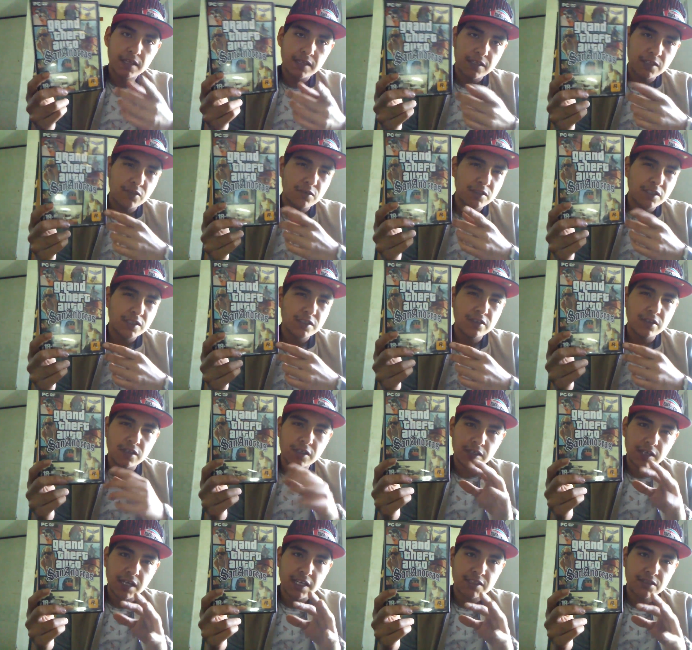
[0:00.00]
This one does look
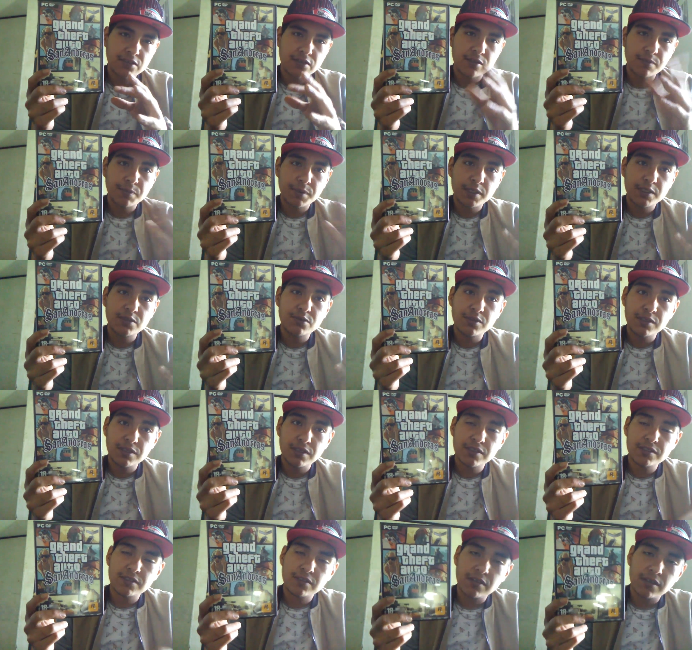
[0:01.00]
nicer. The PS3
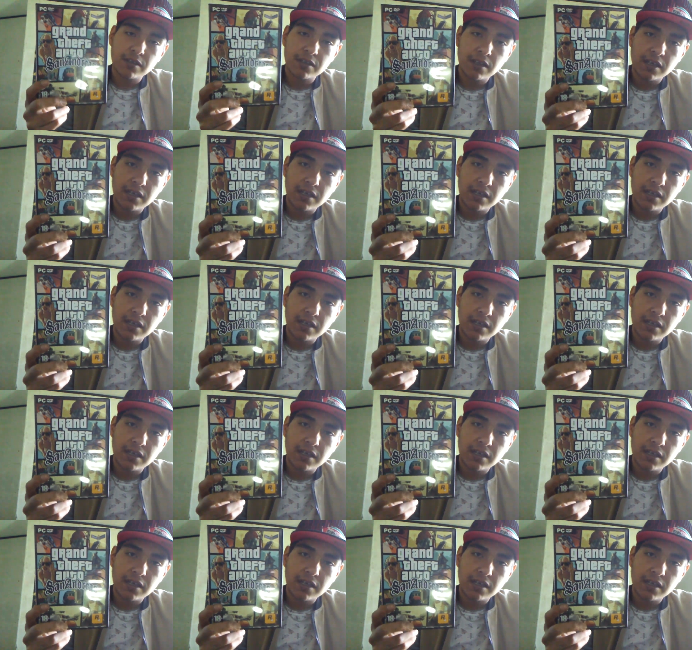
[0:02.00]
does look a